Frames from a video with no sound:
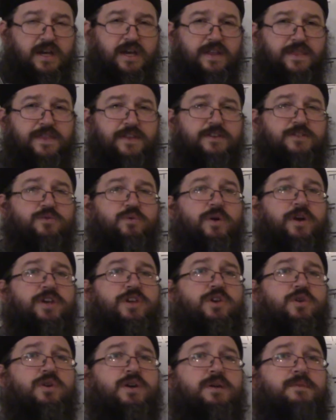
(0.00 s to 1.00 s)
This way
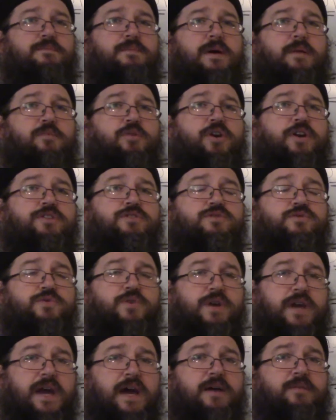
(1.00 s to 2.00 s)
you can memorize your
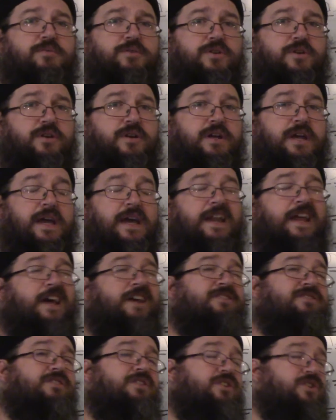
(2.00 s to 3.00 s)
vocabulary, and
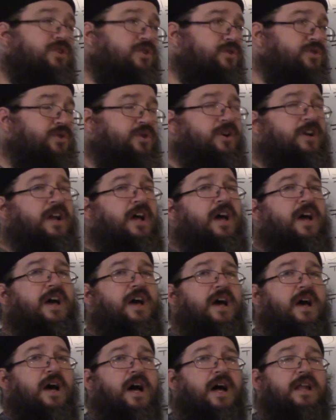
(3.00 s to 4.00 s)
actually you'll learn
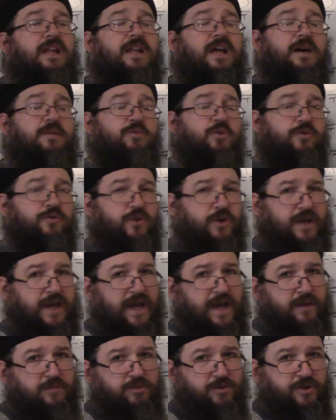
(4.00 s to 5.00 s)
a lot more
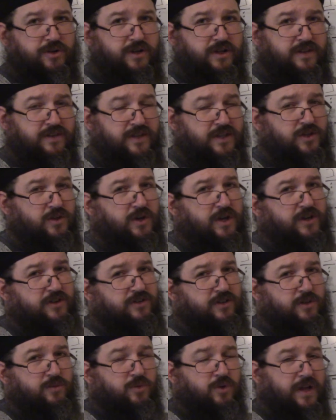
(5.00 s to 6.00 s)
vocabulary than you
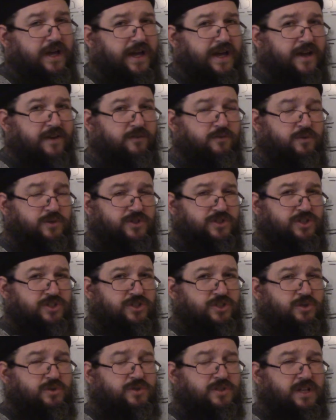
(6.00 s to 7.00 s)
actually will have, which is
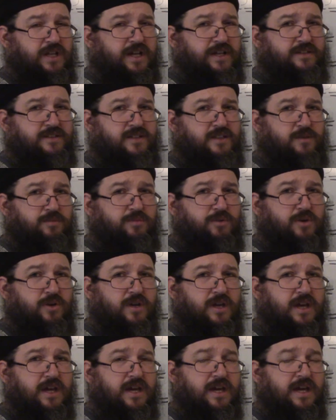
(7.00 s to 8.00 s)
utilizing the
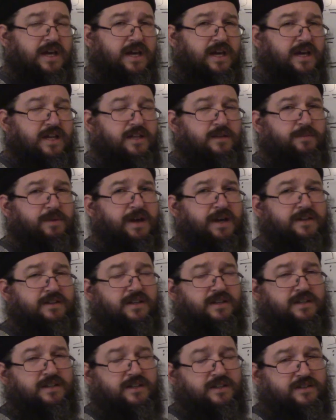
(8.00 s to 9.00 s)
book and the back
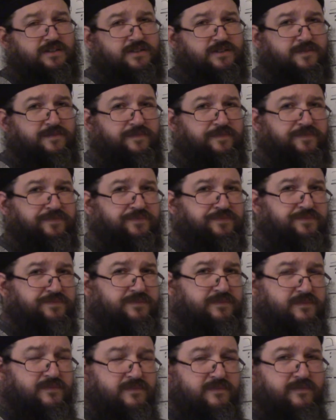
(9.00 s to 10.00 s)
index.
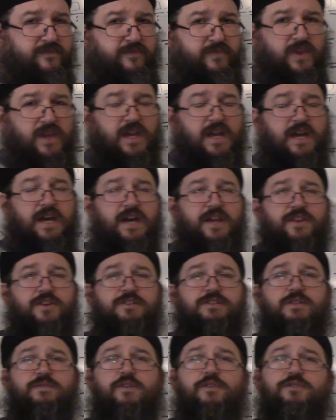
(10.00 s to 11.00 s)

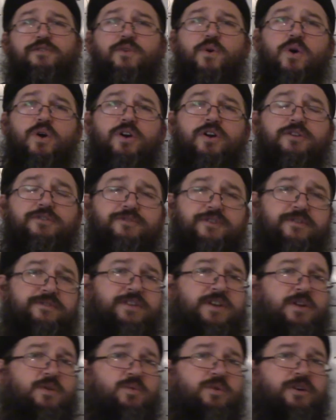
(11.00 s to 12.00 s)
There's over
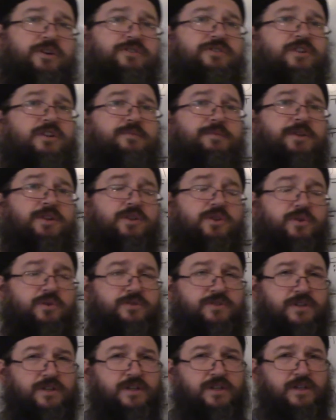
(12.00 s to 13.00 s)
415 words you're going
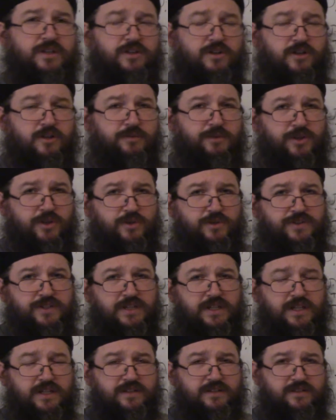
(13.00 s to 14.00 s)
to be
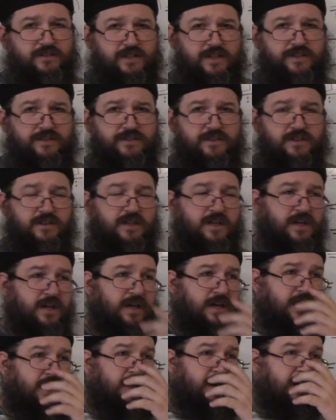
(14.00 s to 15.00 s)
using in this lesson,
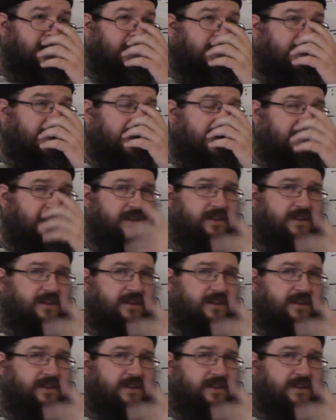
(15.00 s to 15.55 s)
and